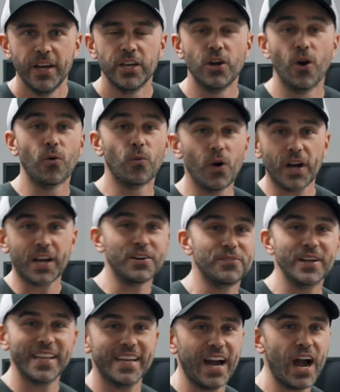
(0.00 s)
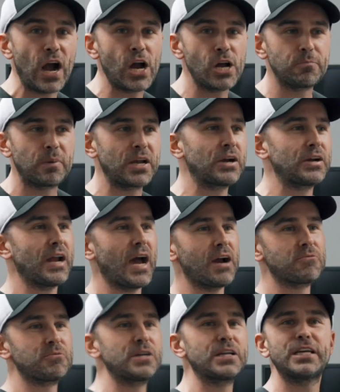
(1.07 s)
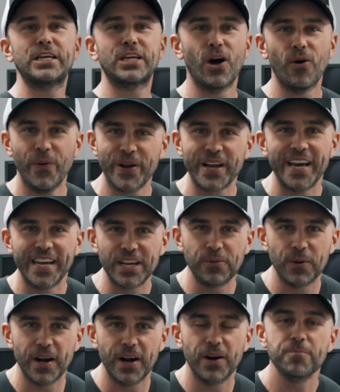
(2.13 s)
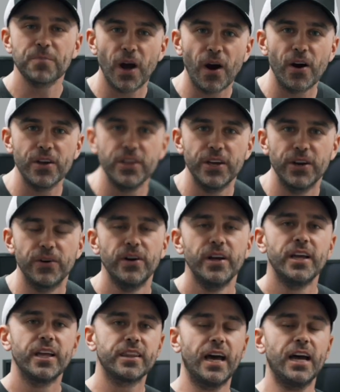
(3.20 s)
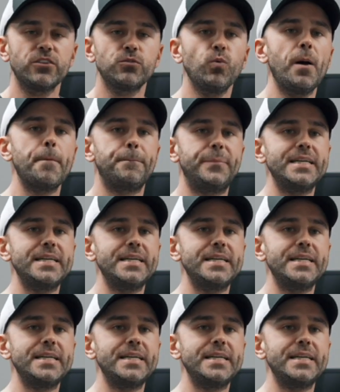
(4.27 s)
You're working really hard, but you're not really going anywhere, are you? That's what